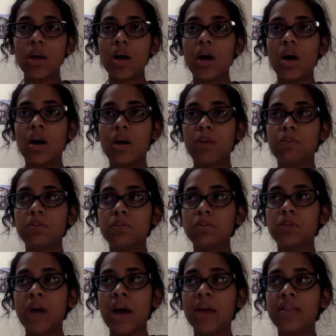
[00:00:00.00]

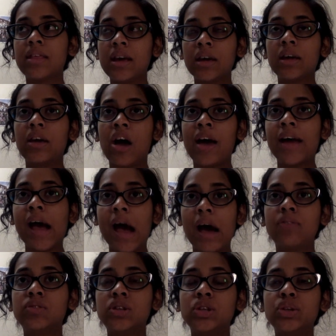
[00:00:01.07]
But I think I
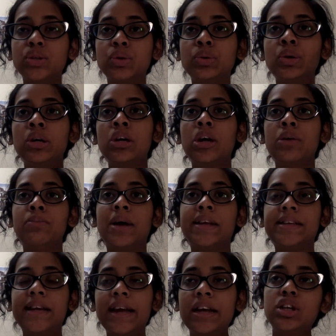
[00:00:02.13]
have to do
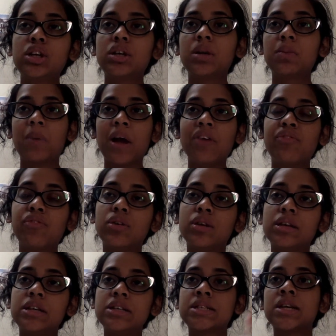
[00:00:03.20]
meditation,
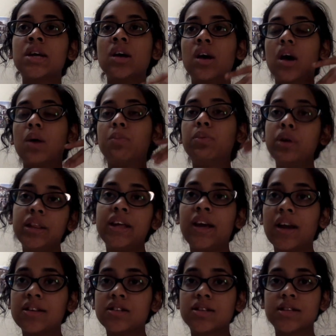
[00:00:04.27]
mindfulness, breathing
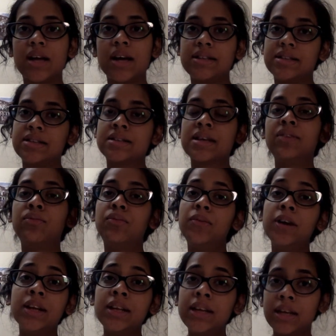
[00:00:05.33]
exercises, and
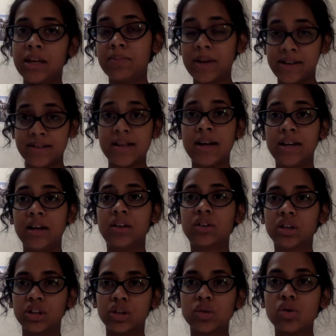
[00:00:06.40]
really keep my anxiety under
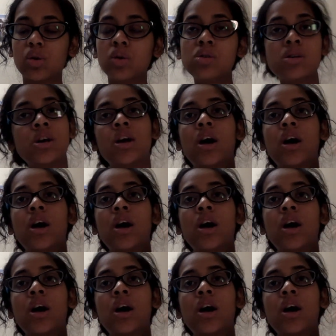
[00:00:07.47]
control.